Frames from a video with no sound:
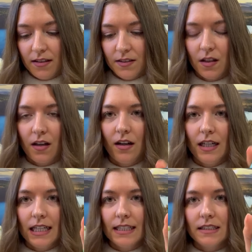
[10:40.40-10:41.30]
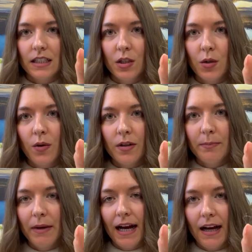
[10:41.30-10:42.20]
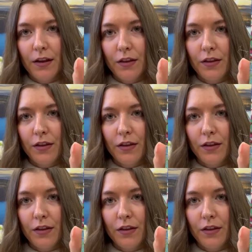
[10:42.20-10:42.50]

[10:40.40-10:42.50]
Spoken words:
The card is Your Path.